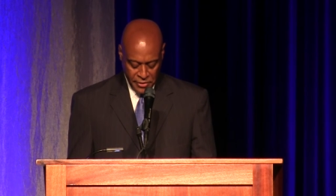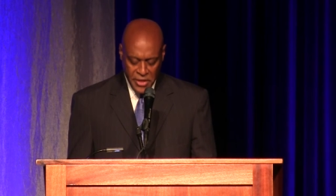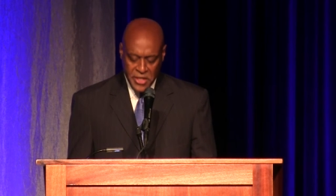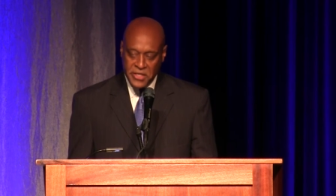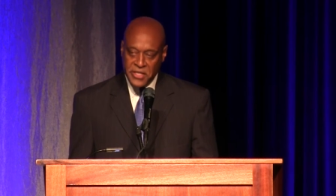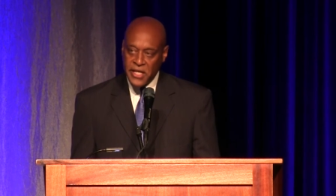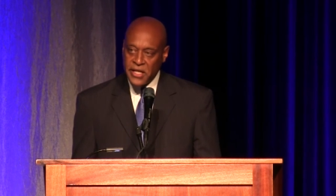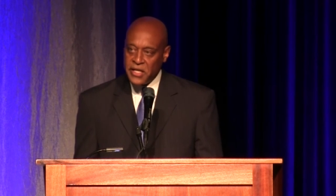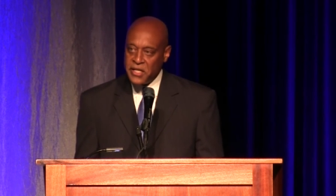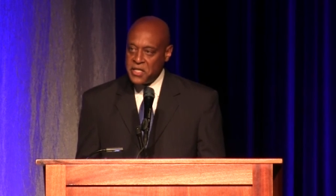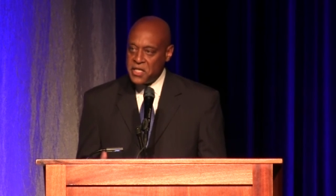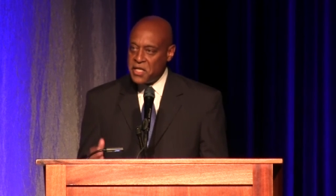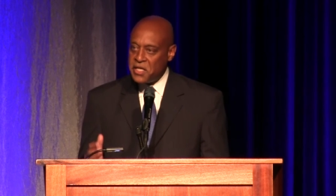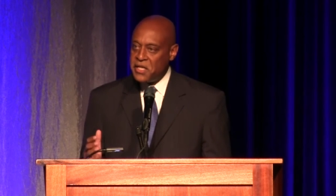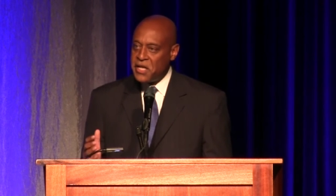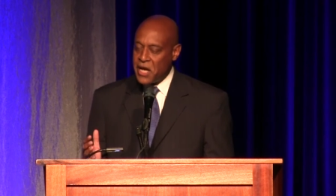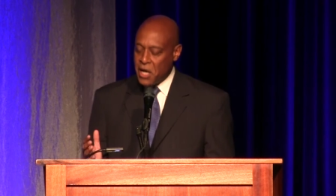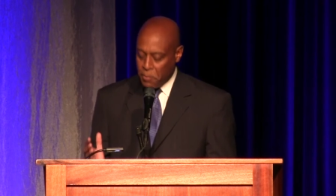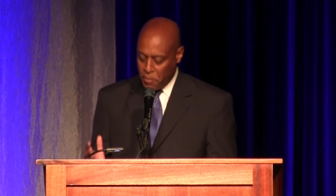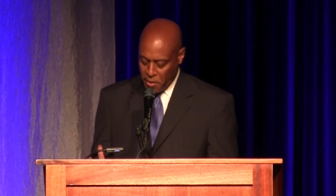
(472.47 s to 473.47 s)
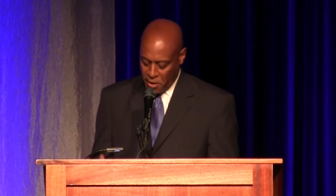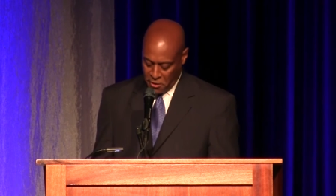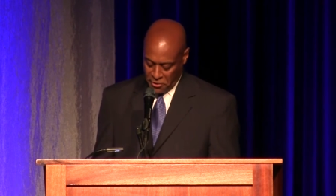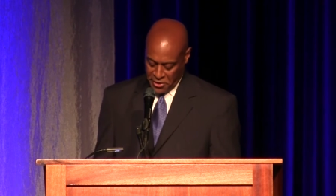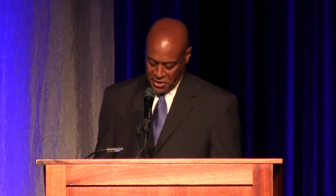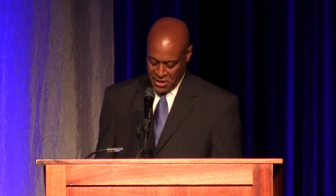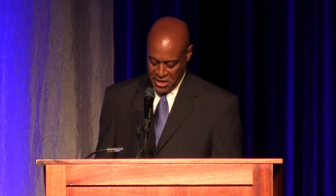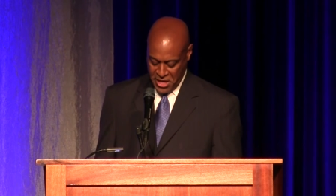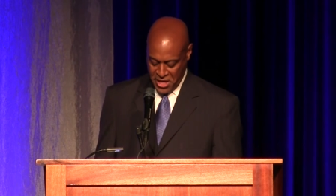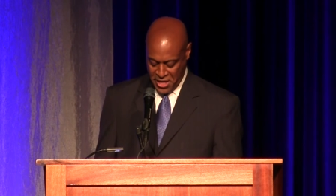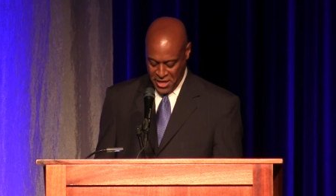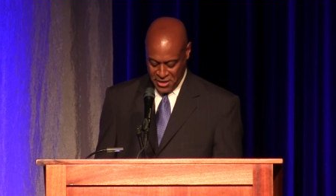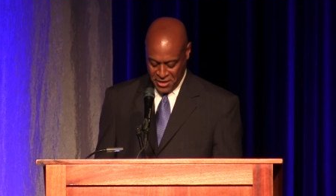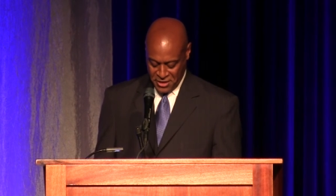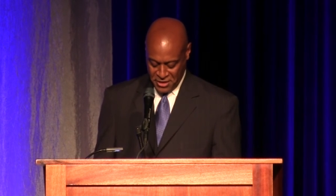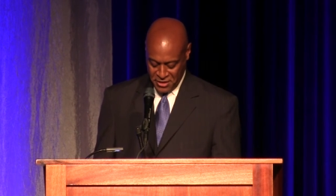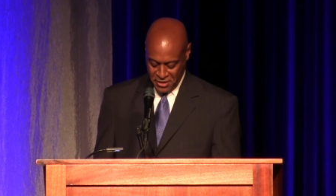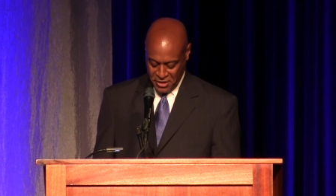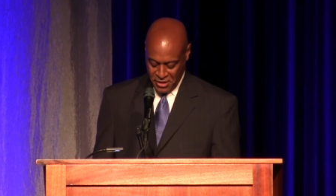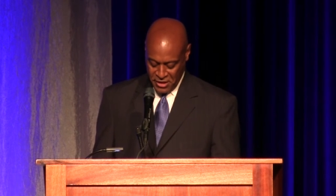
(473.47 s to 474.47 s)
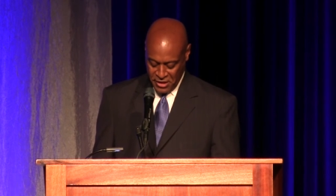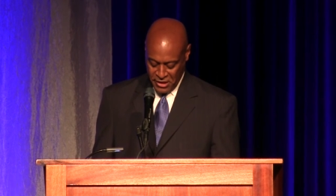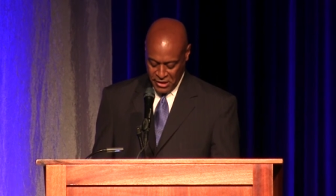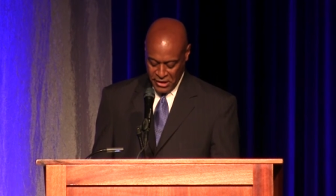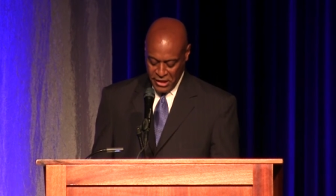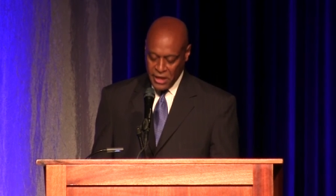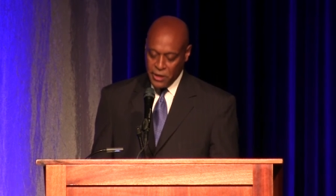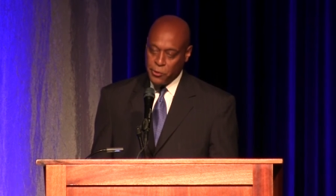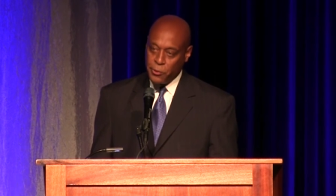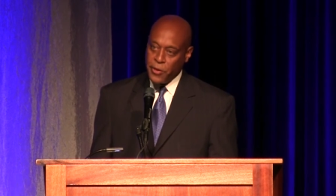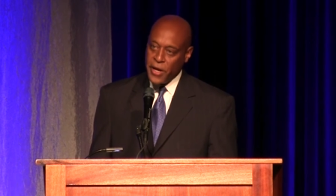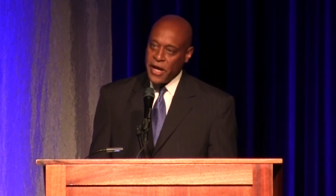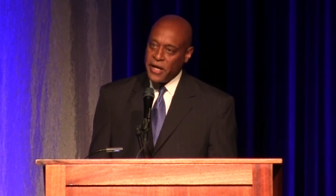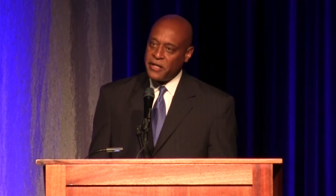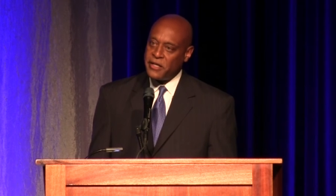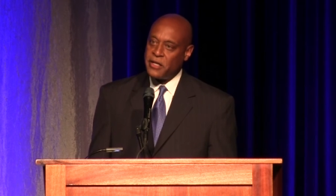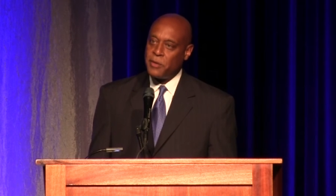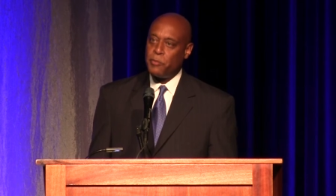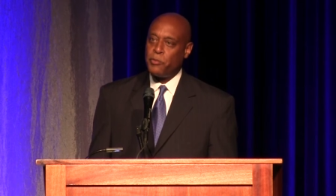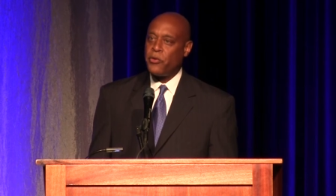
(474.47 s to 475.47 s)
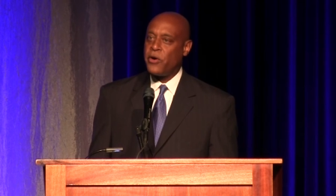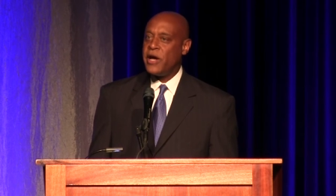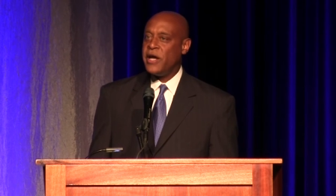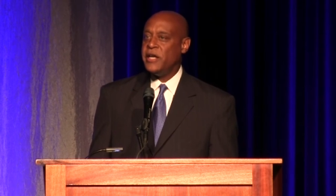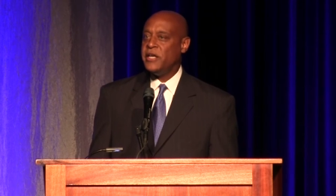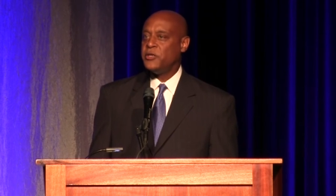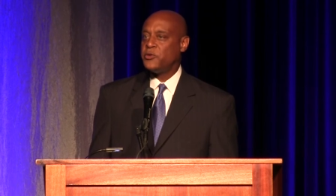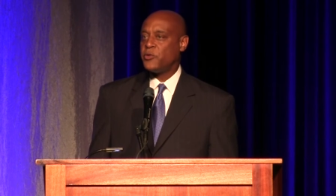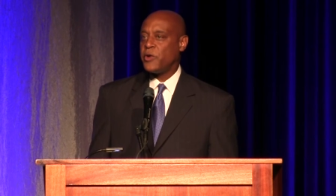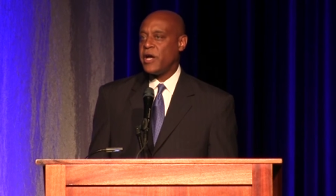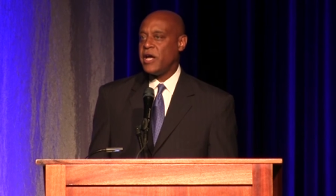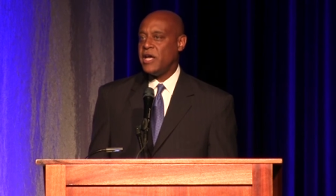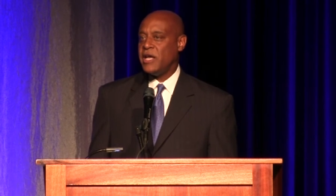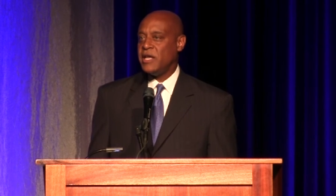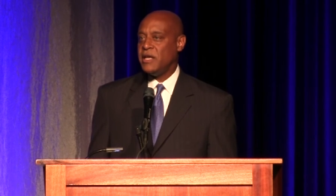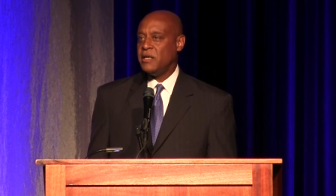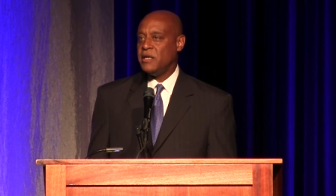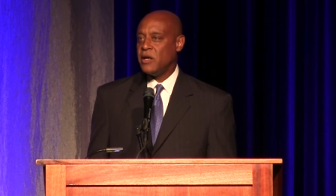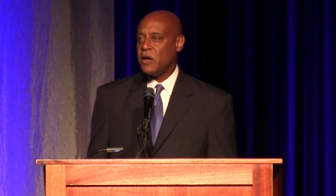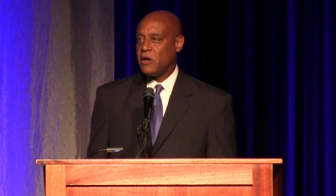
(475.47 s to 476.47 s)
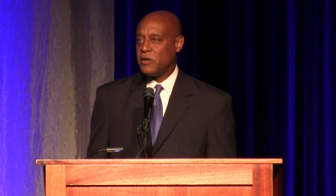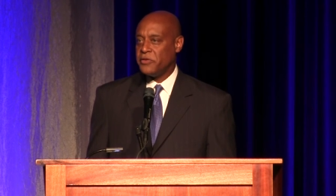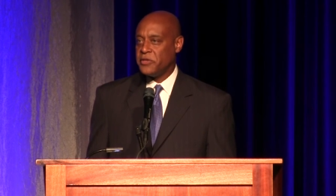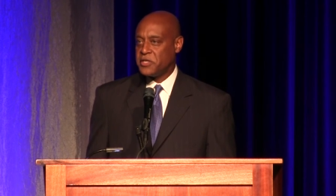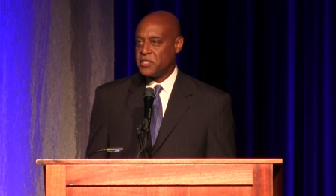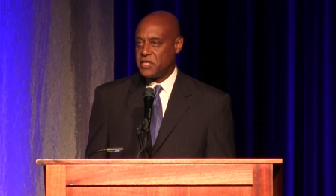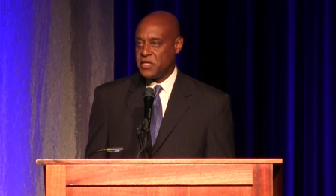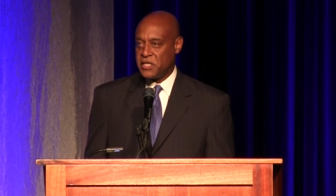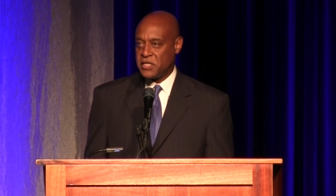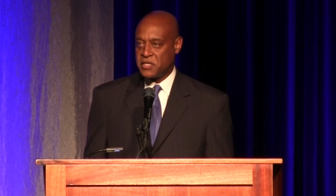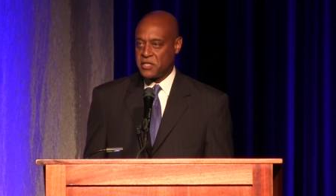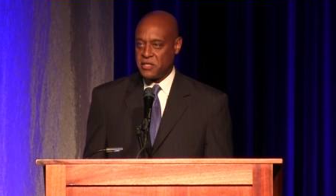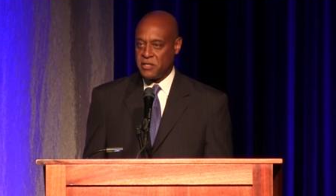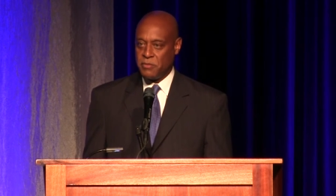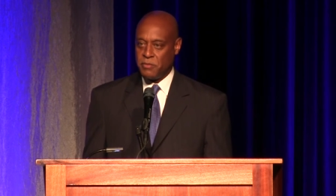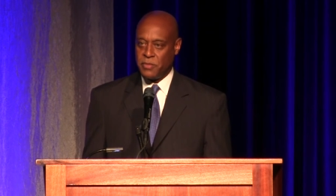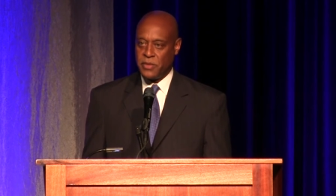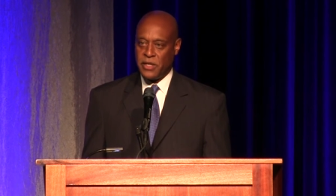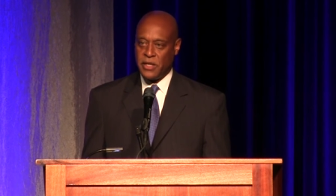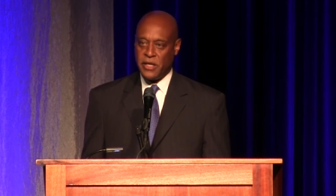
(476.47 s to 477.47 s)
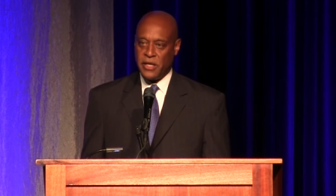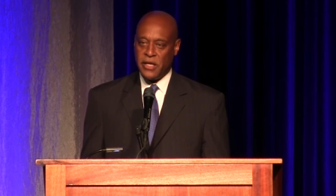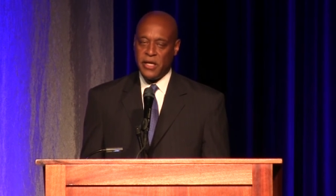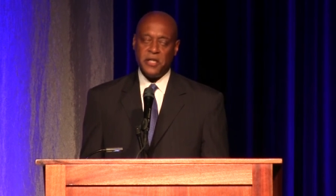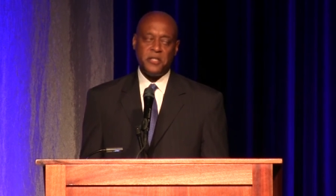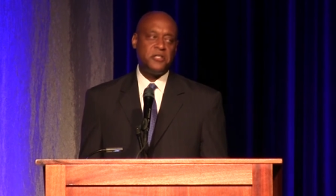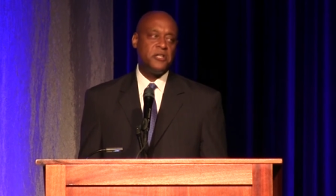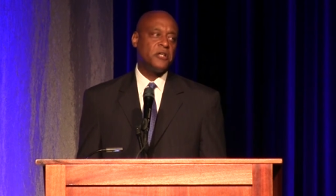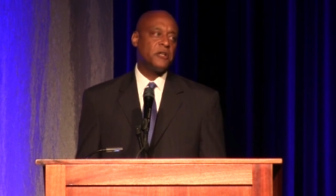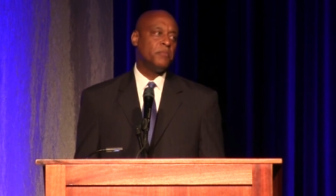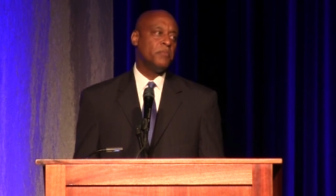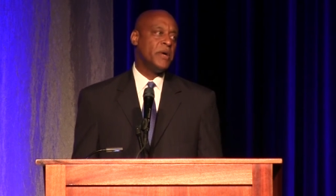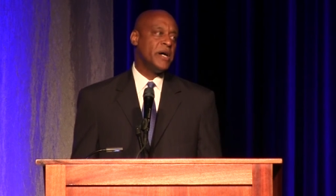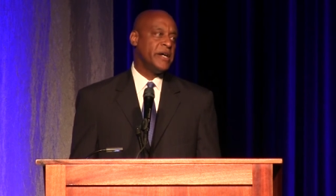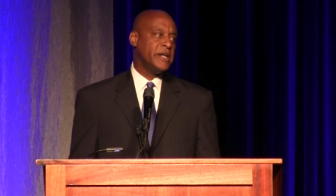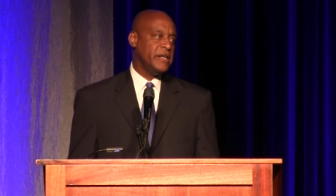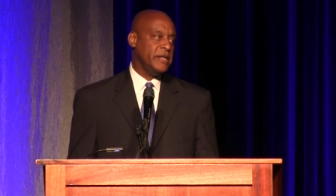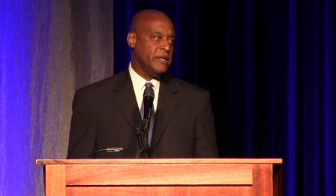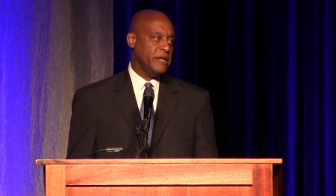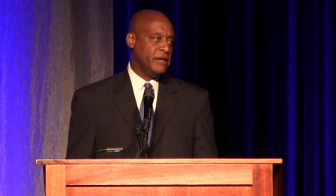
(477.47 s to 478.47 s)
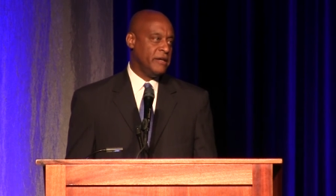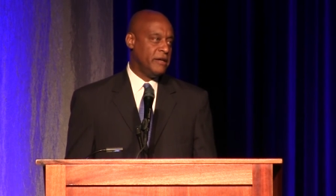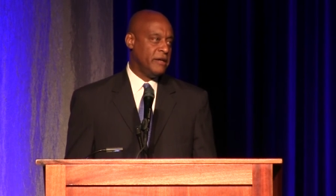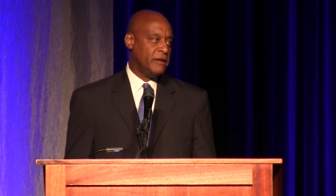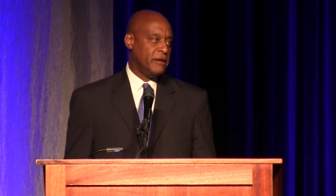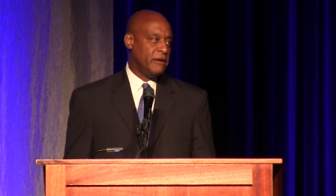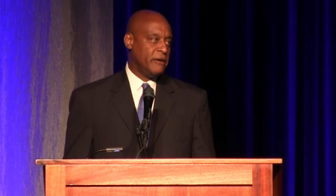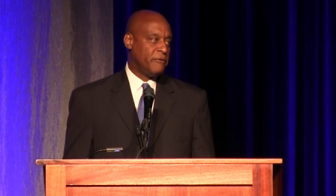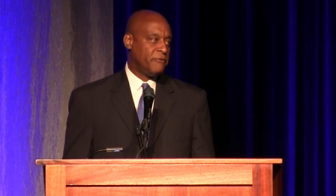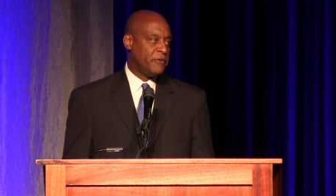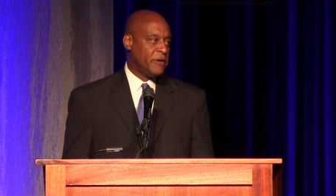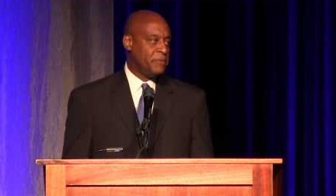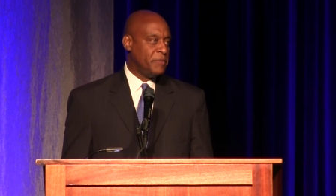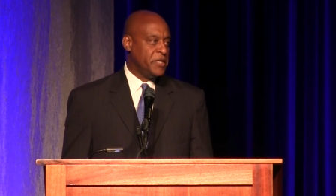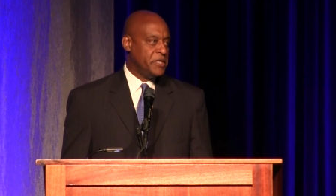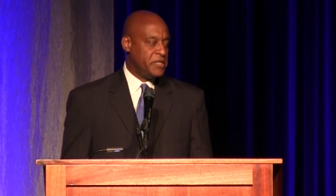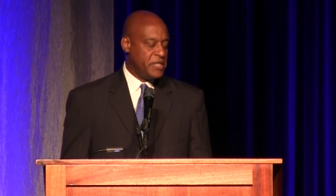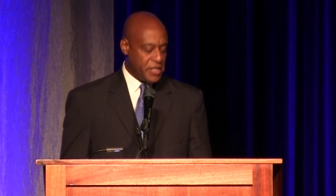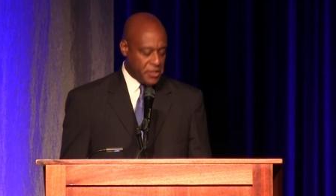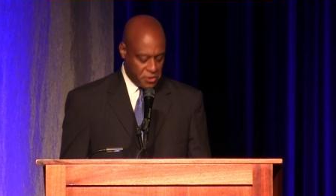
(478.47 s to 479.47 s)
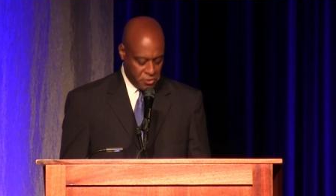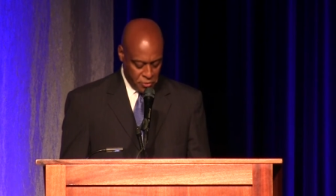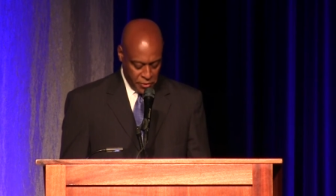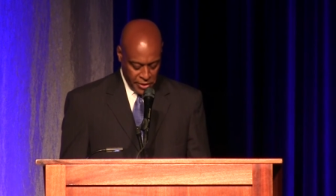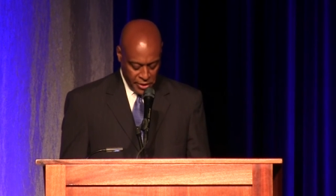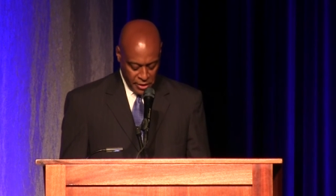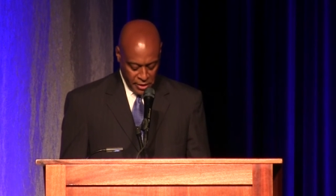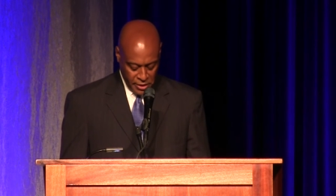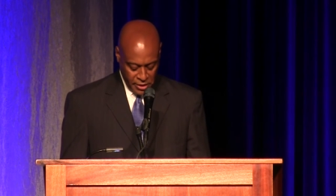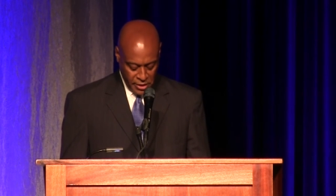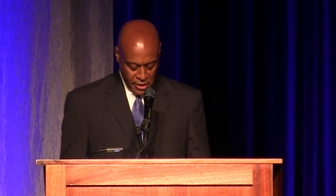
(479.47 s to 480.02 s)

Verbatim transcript: They said it didn't help all the kids. It created a brain drain on the system. It took money from the district,